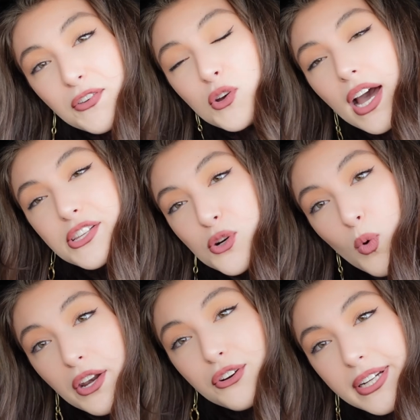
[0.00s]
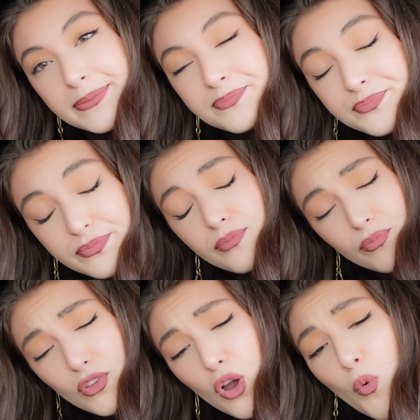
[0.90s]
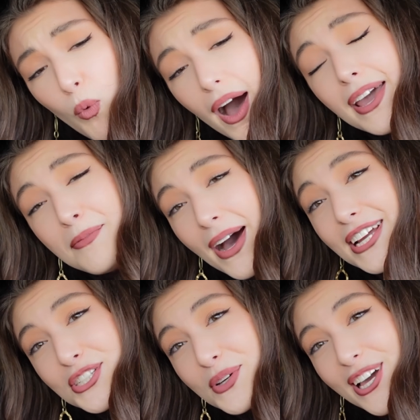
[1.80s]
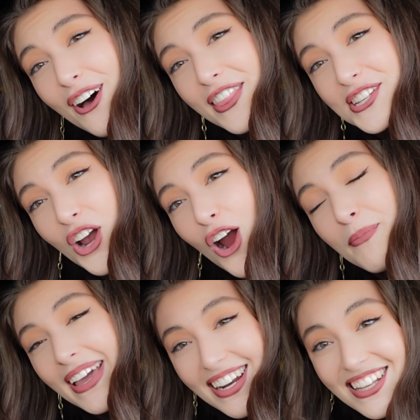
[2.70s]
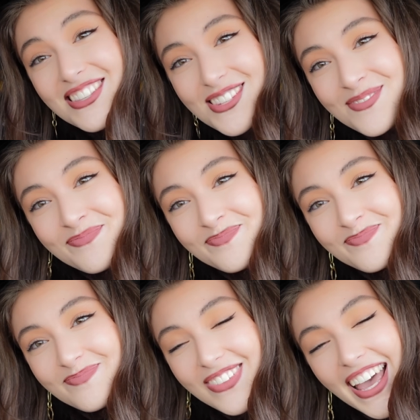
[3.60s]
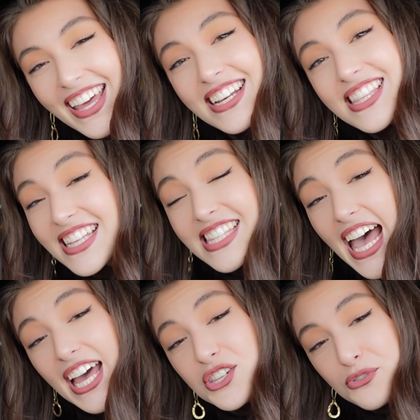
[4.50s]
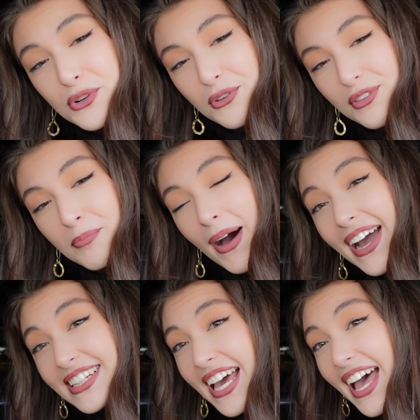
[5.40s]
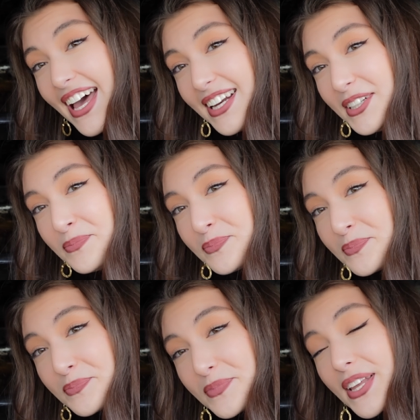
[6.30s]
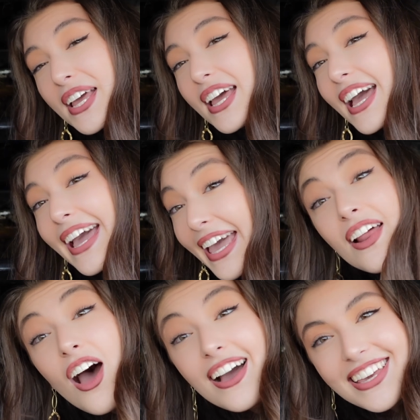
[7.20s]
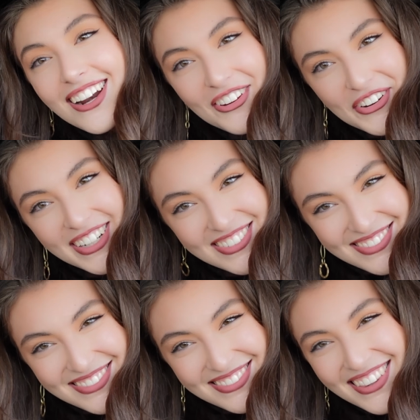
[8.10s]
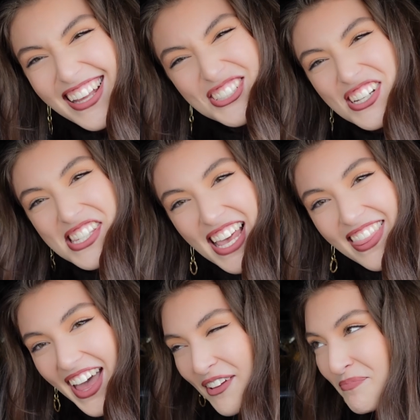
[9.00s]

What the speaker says: you guys are wondering, why am I doing all this car maintenance? It is the sad truth. My dad cannot get under here. Let's just say that.